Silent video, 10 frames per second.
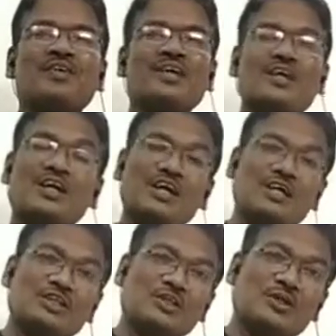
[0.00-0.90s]
Here
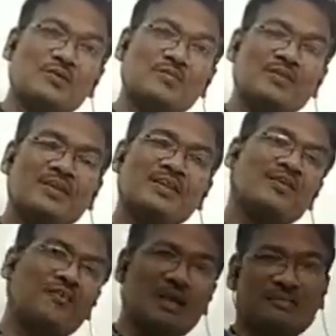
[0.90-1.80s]
also
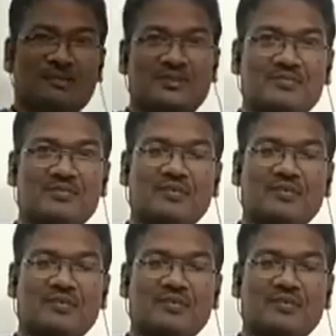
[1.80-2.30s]
the waves.